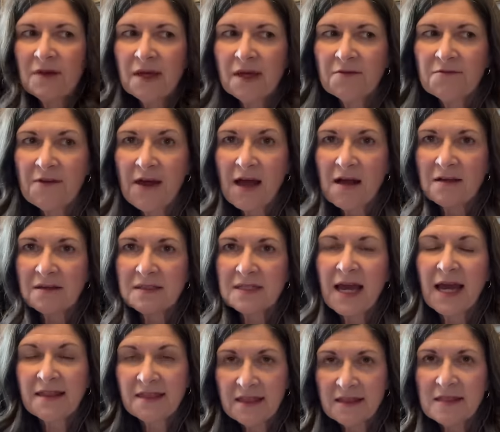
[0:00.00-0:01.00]
Velt.
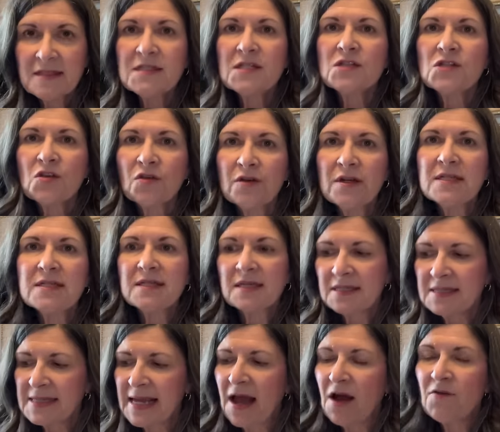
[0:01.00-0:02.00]
I think this is
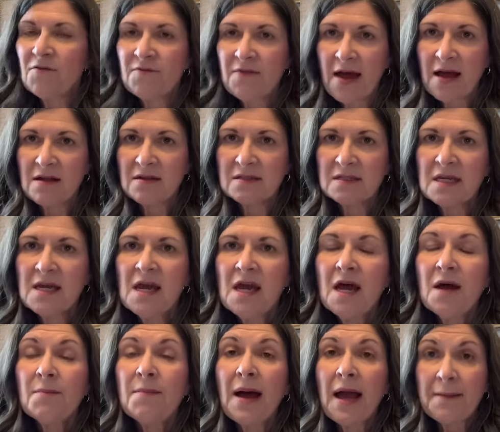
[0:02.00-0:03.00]
36 count Velt
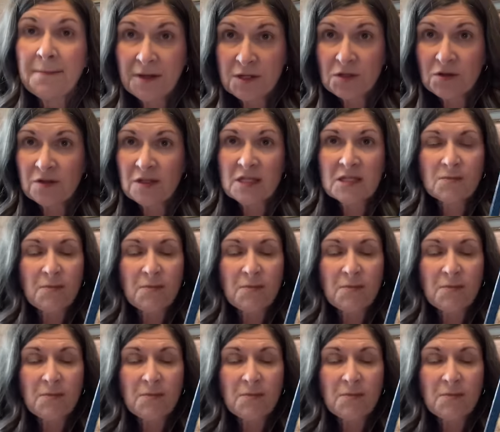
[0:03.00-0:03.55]
by Picture This